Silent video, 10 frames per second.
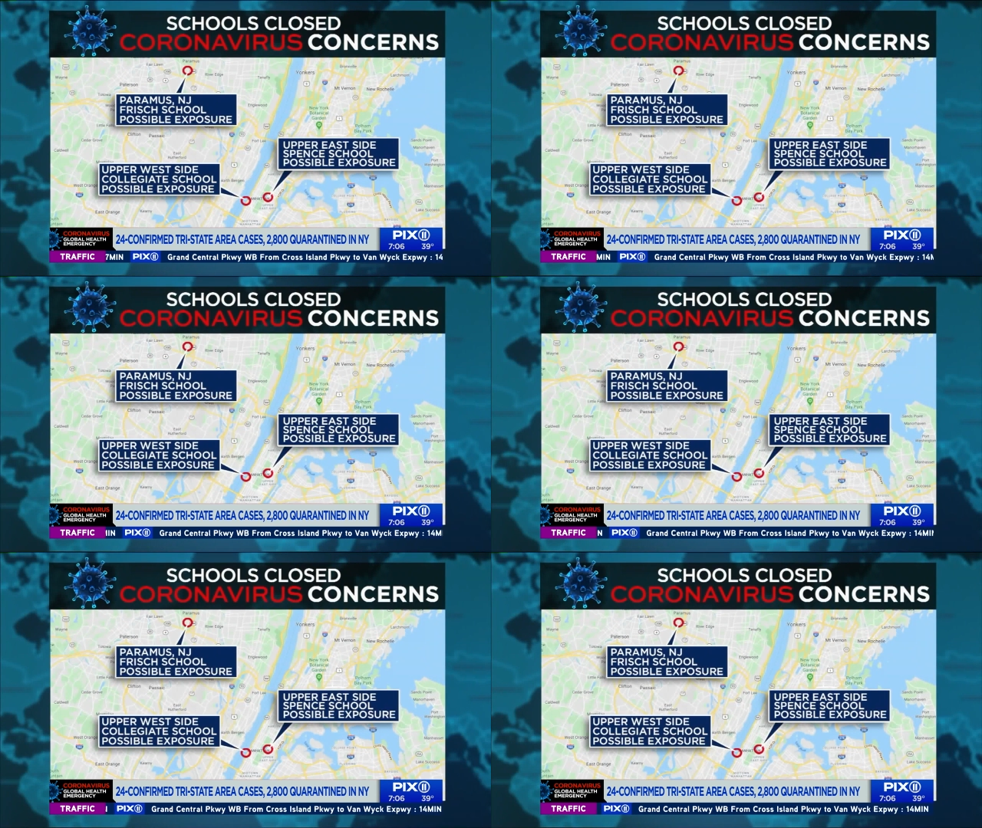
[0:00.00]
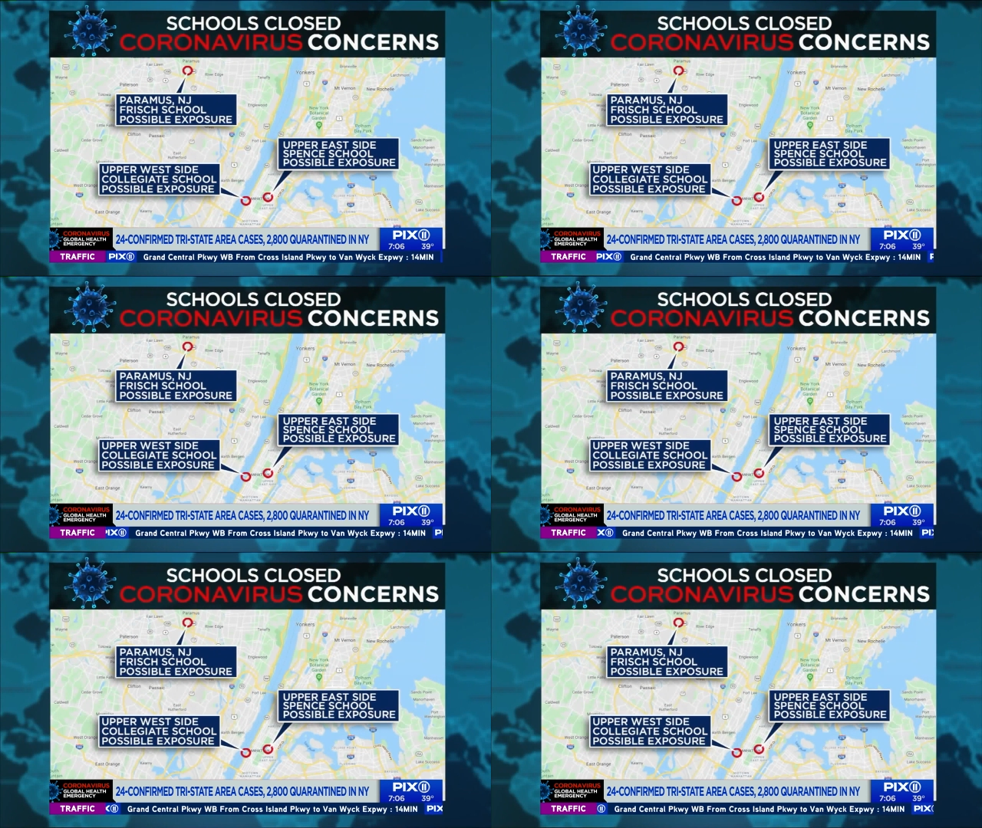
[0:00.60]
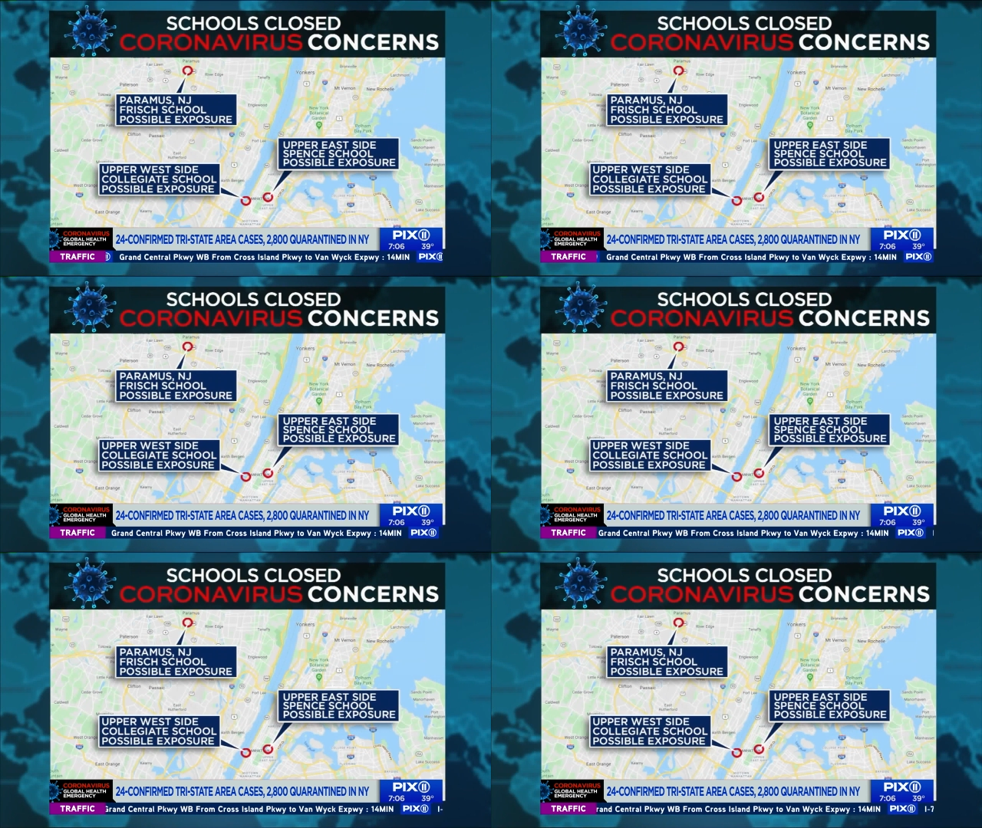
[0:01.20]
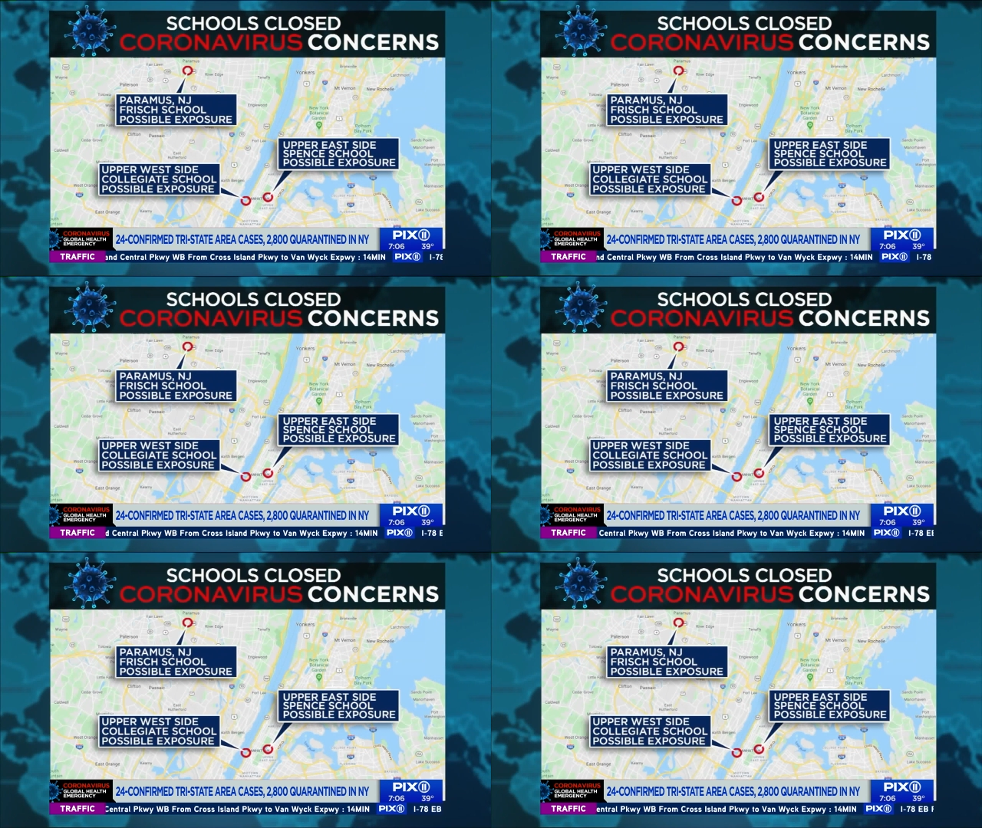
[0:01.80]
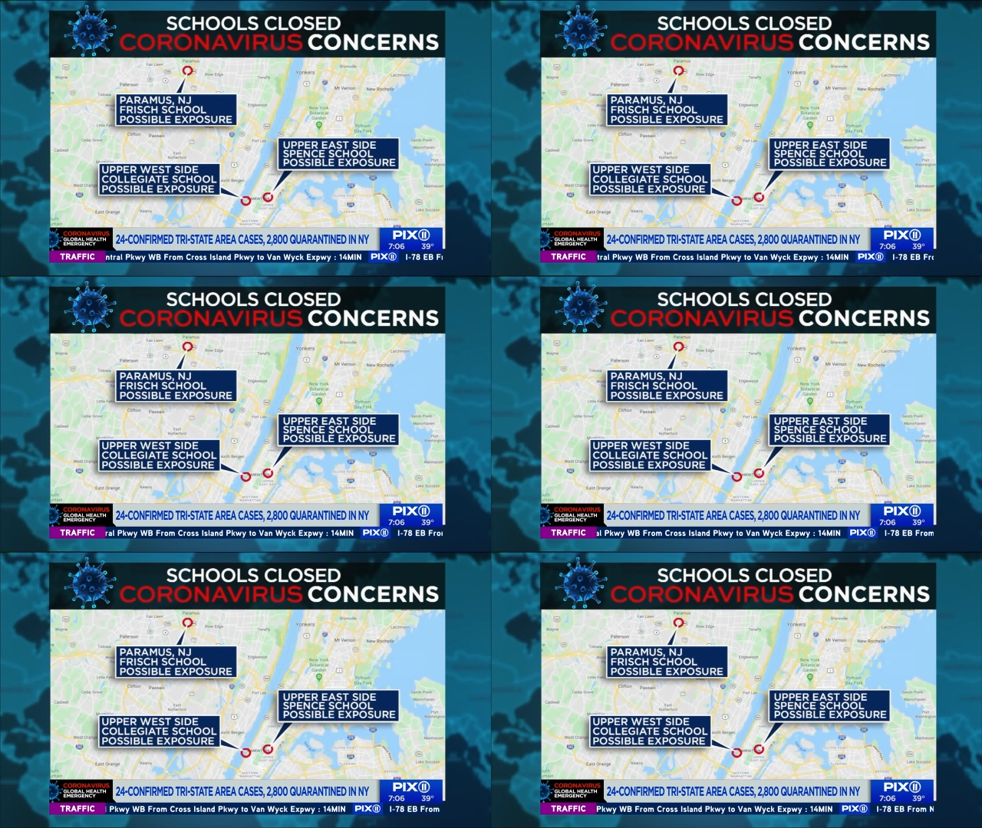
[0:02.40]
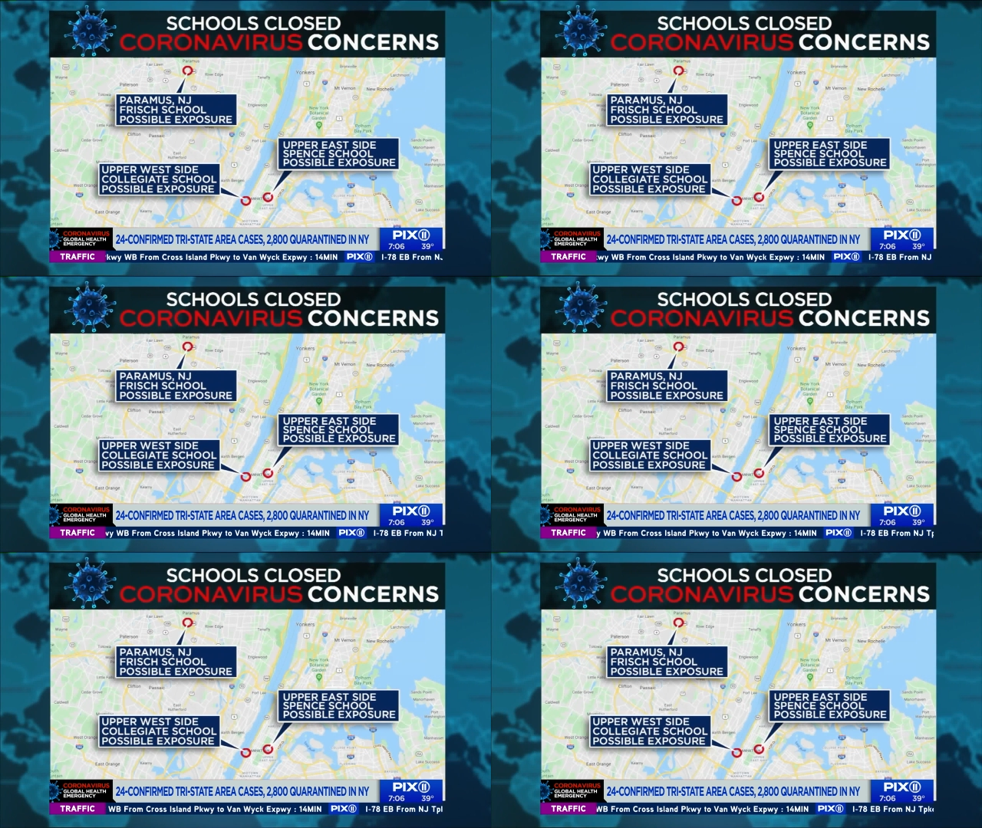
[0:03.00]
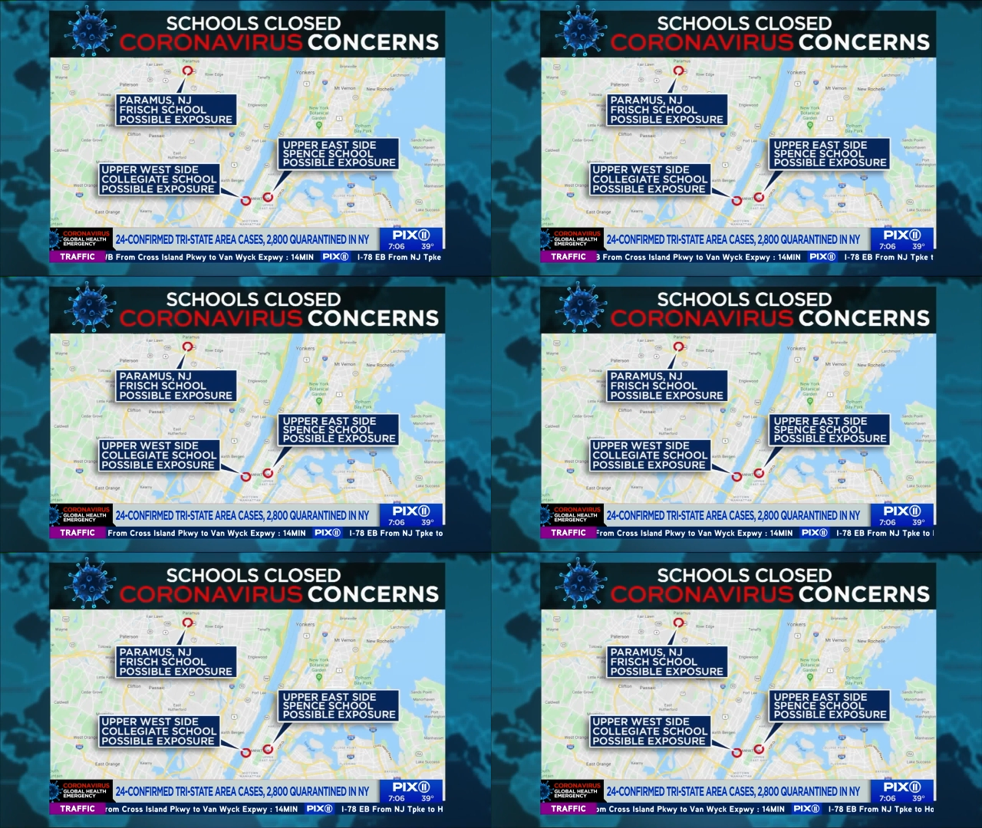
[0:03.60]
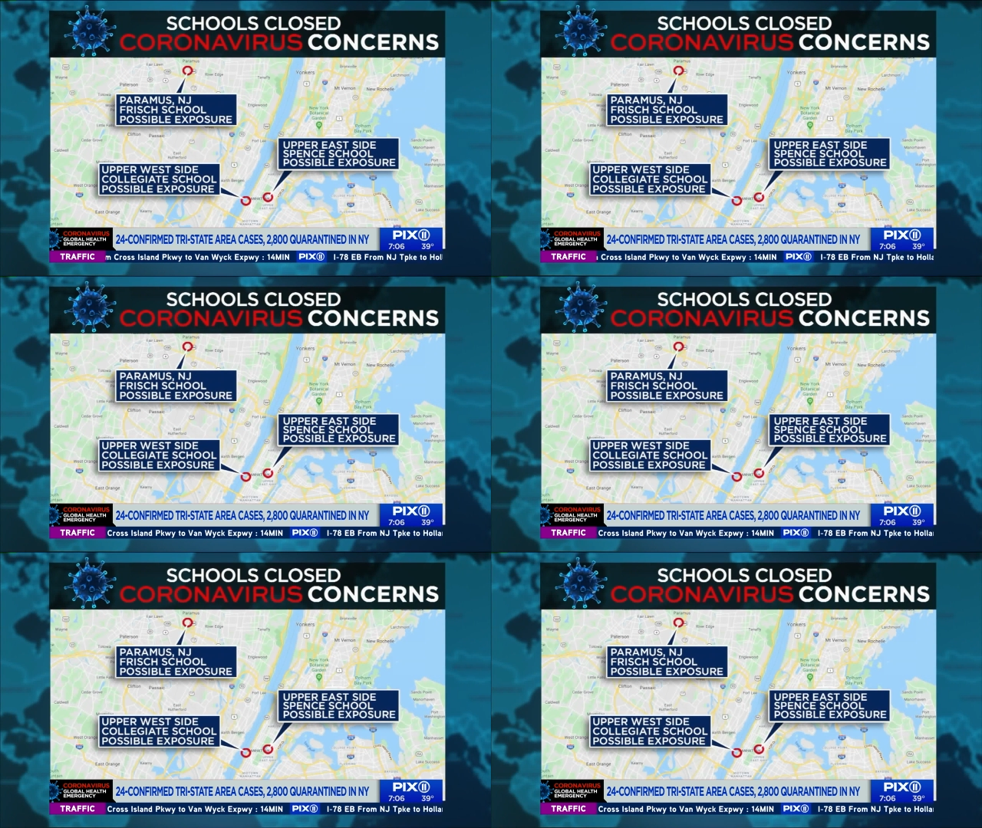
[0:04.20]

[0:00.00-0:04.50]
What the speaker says: [unreadable: no face in view]